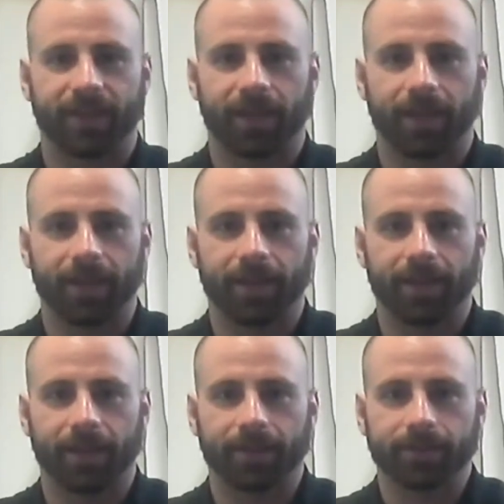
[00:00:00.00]

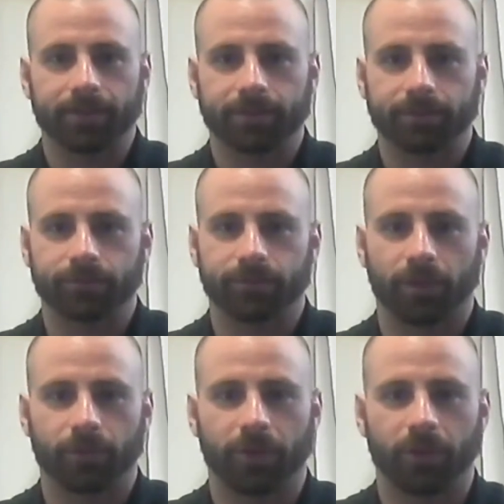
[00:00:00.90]
I
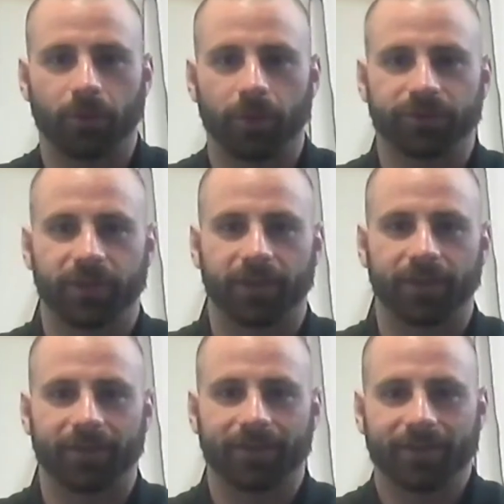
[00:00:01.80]
don't know what's
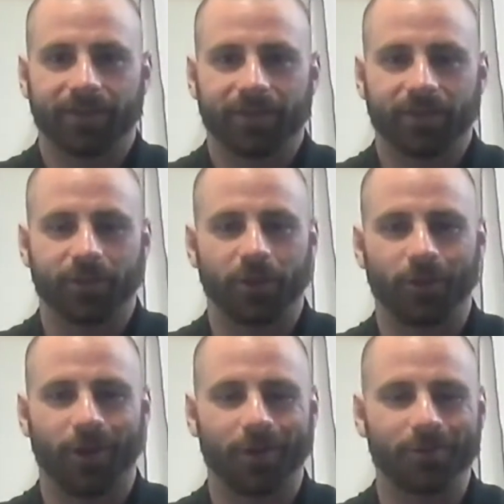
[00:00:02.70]
going
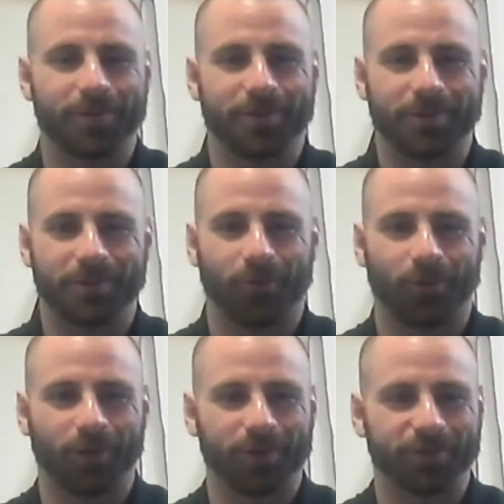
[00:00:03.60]
on with
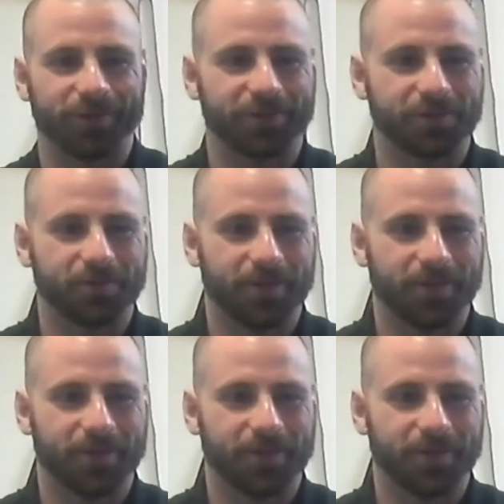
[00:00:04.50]
your system.